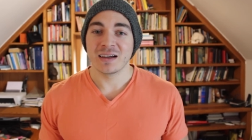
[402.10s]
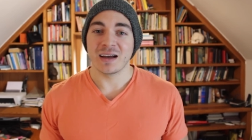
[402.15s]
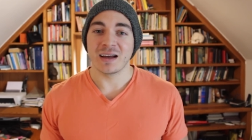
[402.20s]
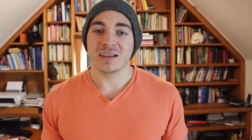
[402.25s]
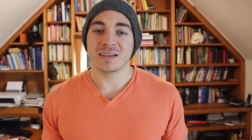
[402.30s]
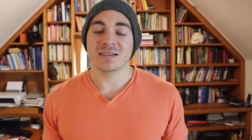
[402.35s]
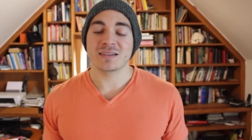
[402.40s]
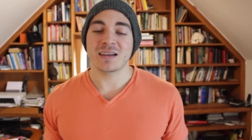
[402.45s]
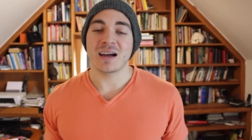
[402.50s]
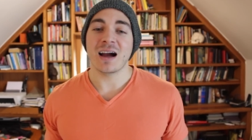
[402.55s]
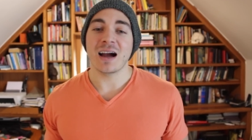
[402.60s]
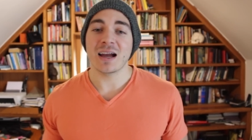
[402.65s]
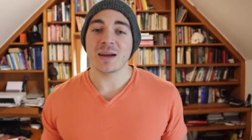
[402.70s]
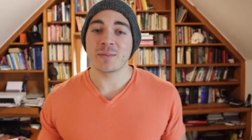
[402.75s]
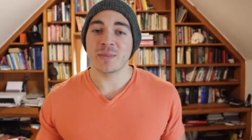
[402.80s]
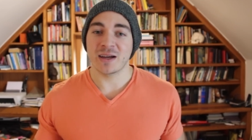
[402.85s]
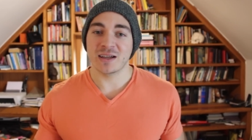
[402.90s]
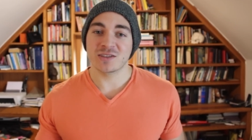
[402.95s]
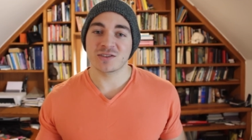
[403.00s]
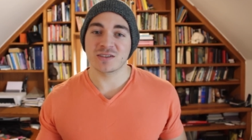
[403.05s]
And
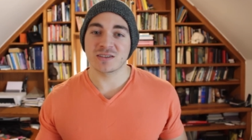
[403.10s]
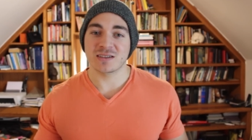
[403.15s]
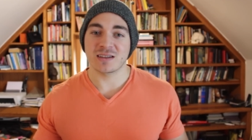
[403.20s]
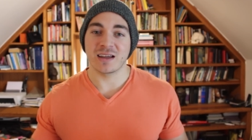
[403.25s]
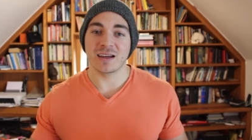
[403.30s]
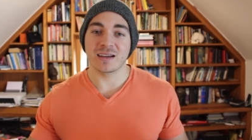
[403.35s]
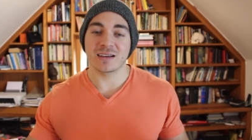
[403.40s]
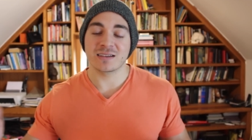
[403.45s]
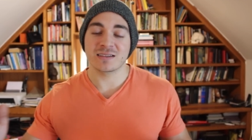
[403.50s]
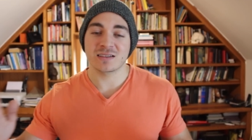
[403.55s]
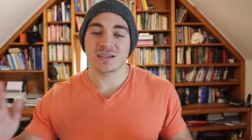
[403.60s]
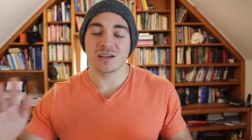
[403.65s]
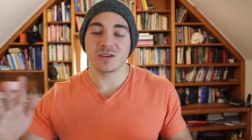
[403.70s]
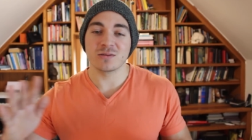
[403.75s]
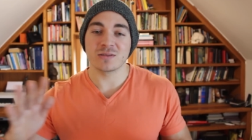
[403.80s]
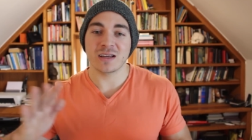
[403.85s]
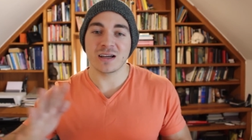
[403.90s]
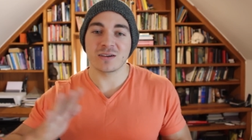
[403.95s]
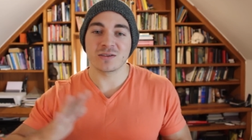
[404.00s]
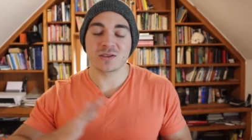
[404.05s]
time had just like
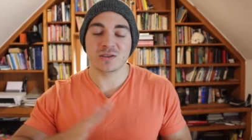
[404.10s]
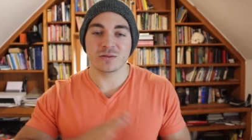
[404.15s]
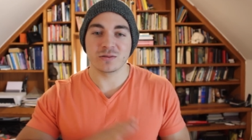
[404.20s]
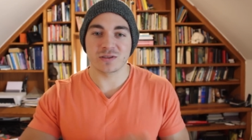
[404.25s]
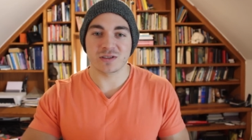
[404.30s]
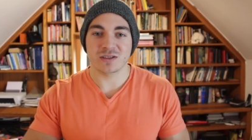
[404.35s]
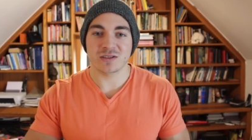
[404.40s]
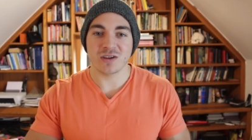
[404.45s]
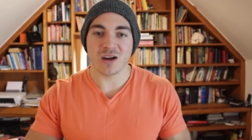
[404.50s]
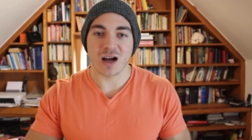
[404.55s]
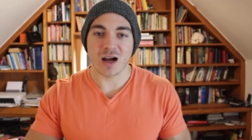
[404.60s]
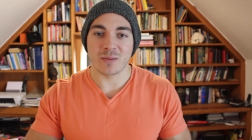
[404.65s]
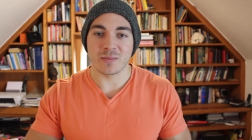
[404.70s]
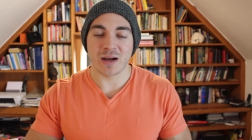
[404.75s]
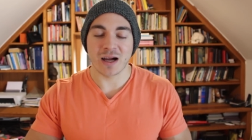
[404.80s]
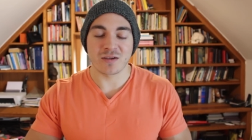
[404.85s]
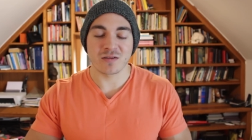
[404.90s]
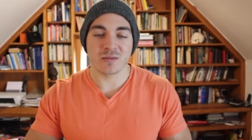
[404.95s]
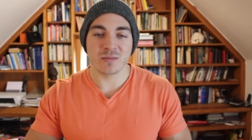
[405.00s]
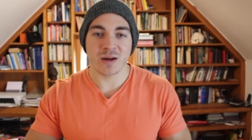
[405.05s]
slowed down to a stop.
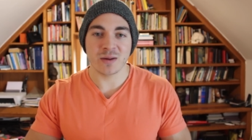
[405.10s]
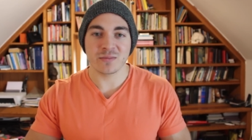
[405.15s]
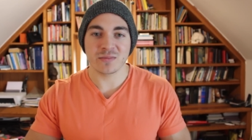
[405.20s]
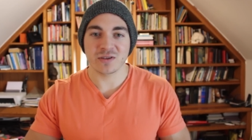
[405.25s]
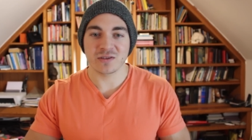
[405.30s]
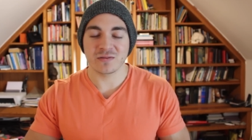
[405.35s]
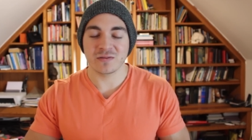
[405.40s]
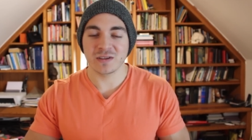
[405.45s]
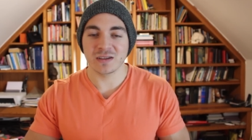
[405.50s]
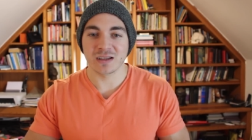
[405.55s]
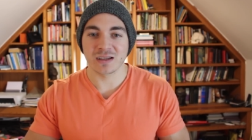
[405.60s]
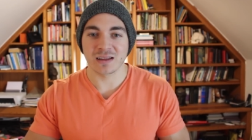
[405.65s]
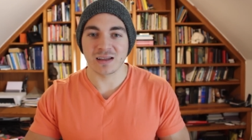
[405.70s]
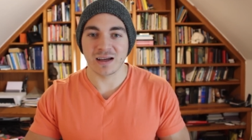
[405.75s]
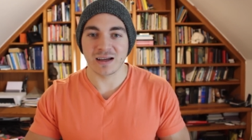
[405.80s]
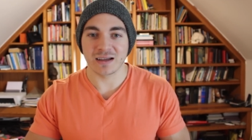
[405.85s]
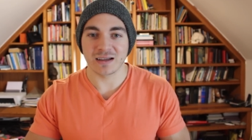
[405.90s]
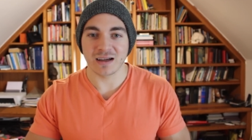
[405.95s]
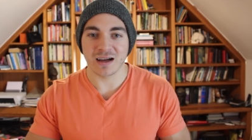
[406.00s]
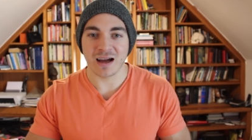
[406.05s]
I remember feeling
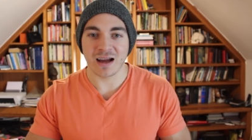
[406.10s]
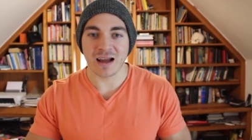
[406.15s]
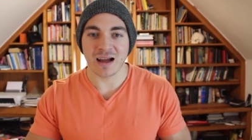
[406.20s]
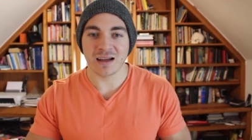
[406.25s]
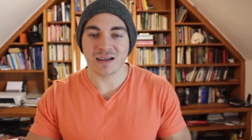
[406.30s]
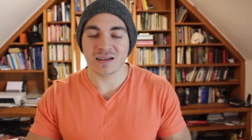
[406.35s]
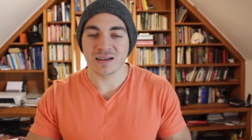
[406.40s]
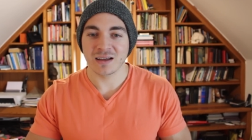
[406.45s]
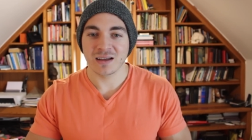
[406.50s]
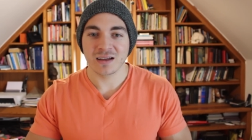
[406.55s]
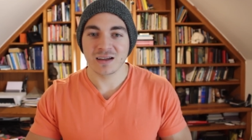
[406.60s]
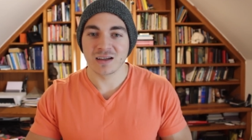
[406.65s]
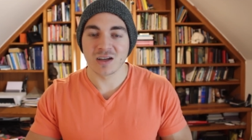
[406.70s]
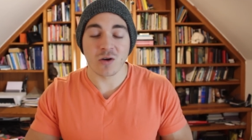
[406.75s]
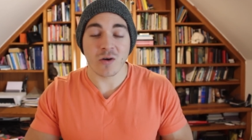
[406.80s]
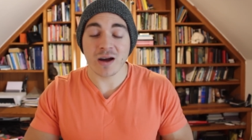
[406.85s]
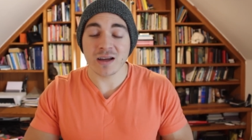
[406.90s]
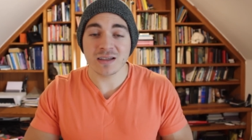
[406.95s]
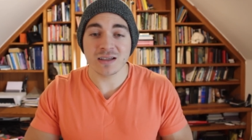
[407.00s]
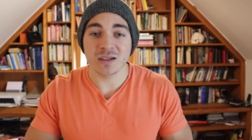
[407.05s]
like I had
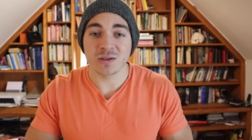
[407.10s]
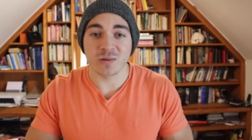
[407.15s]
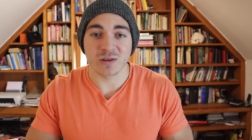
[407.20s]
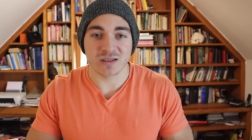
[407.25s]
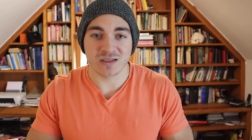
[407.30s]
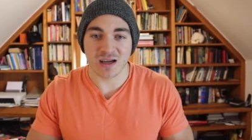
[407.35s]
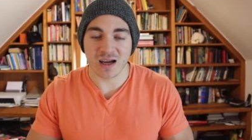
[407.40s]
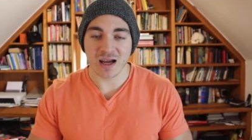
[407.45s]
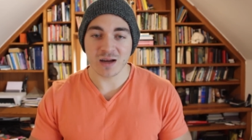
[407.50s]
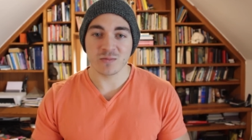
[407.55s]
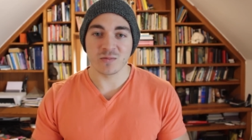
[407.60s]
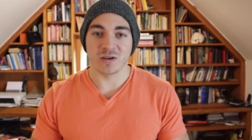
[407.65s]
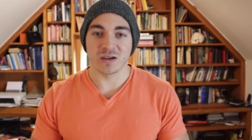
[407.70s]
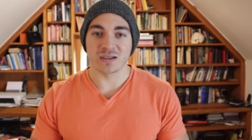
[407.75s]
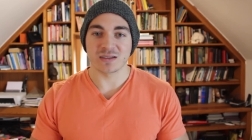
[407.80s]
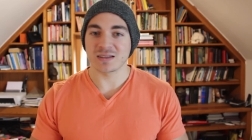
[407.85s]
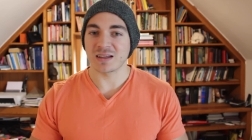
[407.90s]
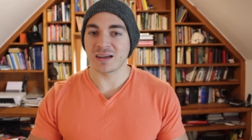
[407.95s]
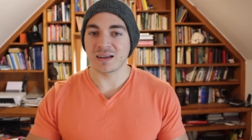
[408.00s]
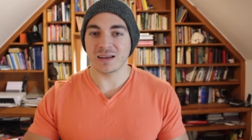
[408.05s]
no idea what time
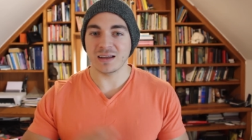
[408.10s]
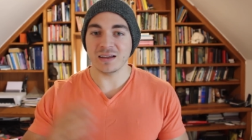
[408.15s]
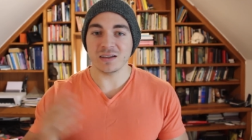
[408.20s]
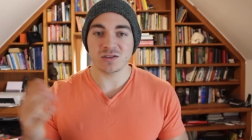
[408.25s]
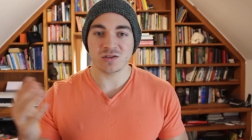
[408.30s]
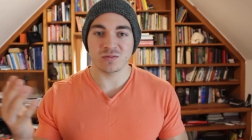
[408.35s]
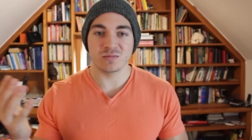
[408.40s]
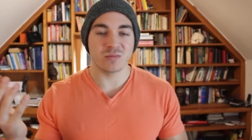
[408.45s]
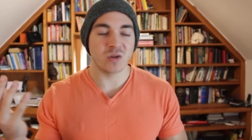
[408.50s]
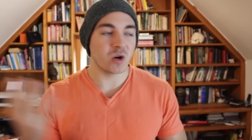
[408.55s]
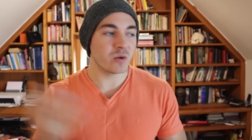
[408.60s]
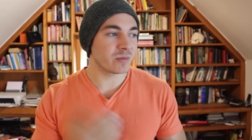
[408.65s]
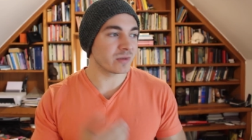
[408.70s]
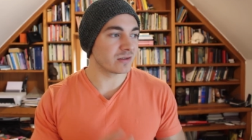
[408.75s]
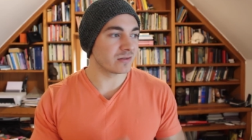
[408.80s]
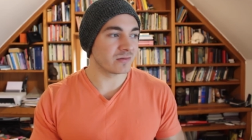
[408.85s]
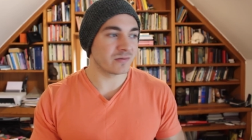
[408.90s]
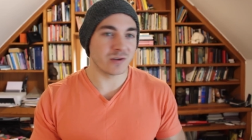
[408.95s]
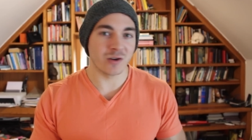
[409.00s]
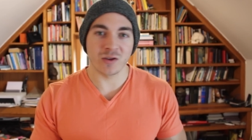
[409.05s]
was. Like each
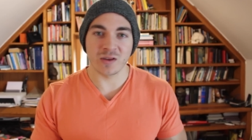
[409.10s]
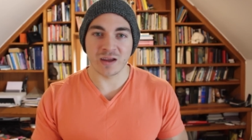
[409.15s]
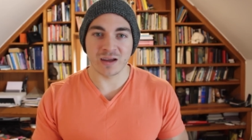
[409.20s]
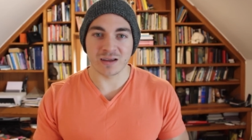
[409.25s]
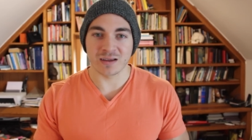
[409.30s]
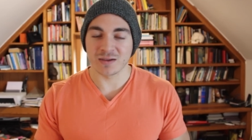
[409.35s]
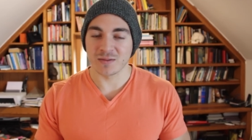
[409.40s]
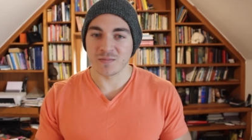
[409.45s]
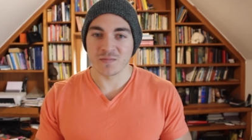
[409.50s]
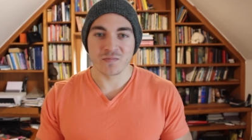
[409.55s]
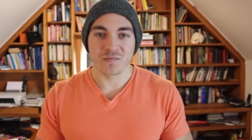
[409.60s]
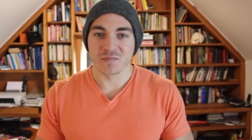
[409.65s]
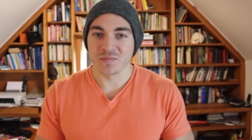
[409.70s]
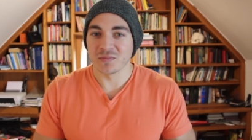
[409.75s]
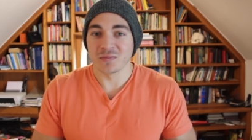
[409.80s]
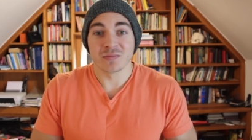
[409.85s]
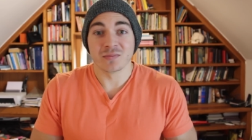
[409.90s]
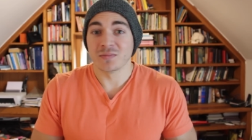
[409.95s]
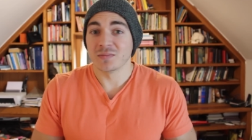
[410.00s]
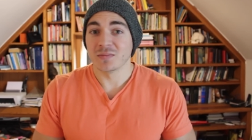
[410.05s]
moment felt like
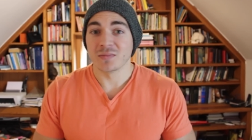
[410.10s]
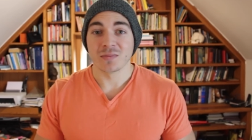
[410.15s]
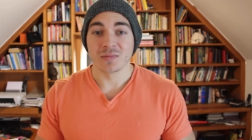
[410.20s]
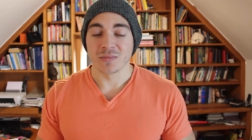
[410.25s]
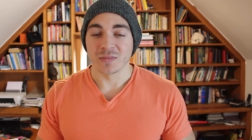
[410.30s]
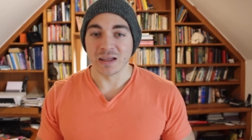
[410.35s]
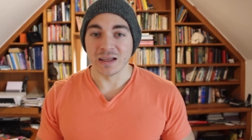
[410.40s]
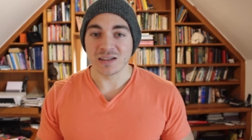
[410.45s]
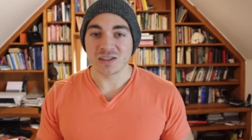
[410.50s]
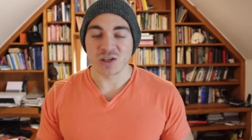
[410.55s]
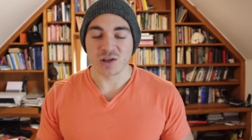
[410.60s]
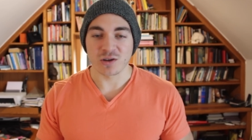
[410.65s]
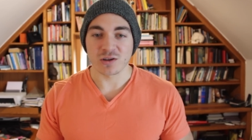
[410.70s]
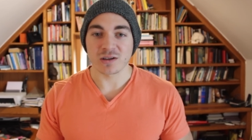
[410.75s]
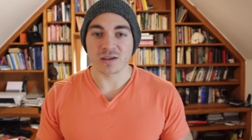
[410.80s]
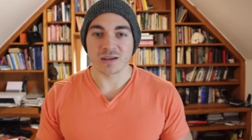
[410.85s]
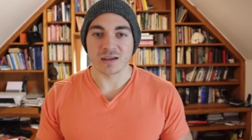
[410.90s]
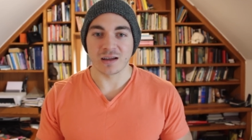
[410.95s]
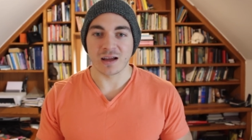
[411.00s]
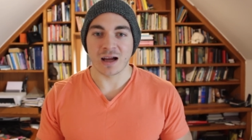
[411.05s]

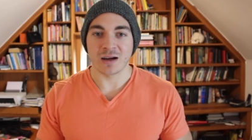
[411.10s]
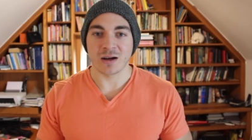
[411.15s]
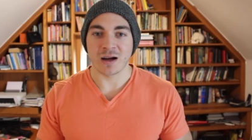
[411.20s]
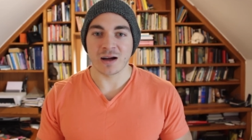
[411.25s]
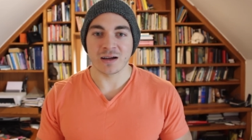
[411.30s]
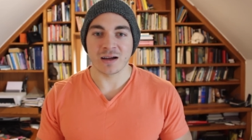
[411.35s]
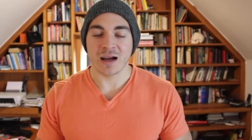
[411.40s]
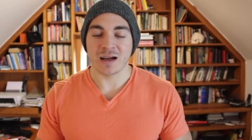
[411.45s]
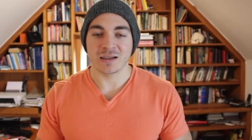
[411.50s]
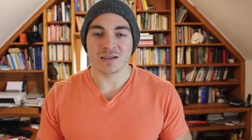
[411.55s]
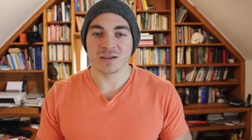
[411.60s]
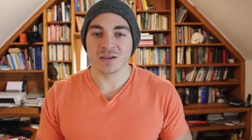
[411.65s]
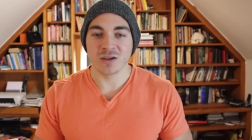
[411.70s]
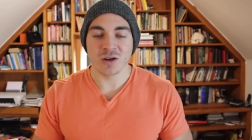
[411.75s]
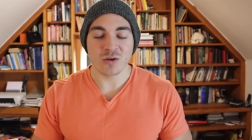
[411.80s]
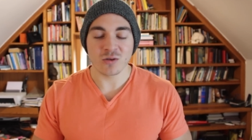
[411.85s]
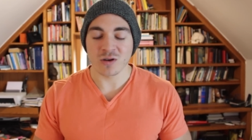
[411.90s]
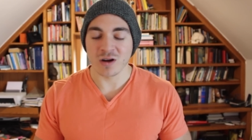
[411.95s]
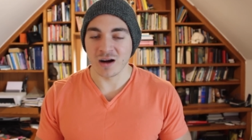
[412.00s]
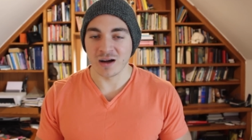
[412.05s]
eternity. I had
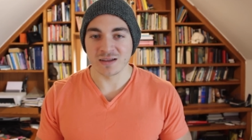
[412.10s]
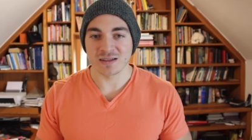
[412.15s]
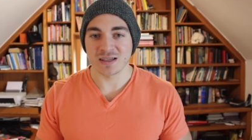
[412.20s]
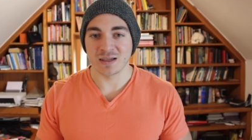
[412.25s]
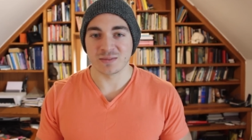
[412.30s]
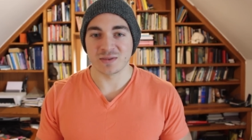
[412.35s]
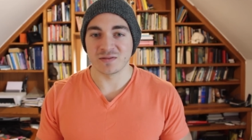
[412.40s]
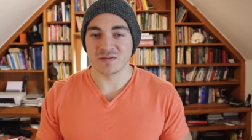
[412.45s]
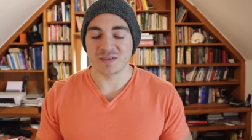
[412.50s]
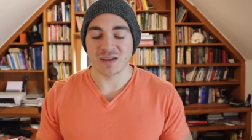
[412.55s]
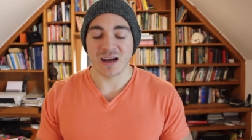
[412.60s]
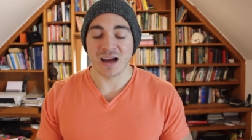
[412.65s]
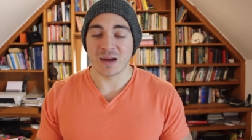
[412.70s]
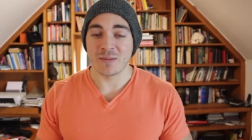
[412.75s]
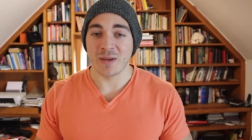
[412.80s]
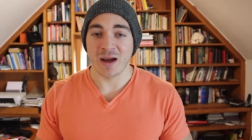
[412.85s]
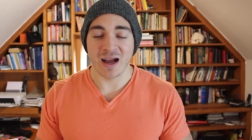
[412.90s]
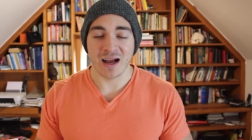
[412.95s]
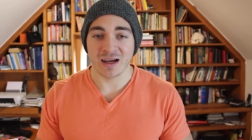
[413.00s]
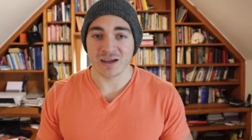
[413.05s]
no concept of
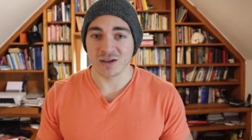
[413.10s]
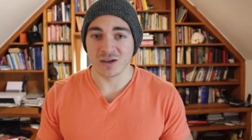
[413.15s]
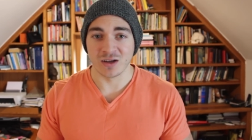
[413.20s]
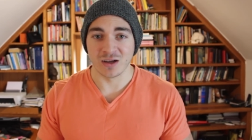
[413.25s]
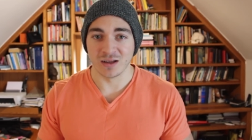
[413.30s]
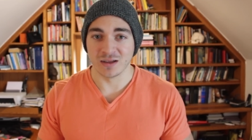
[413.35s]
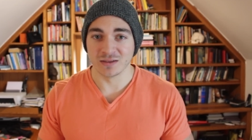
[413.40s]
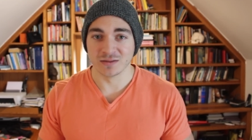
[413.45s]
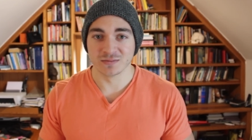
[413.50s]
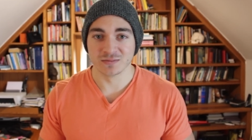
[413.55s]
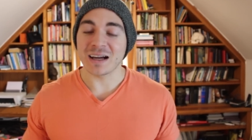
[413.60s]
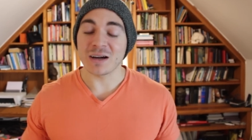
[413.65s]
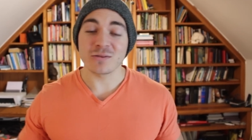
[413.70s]
time at all.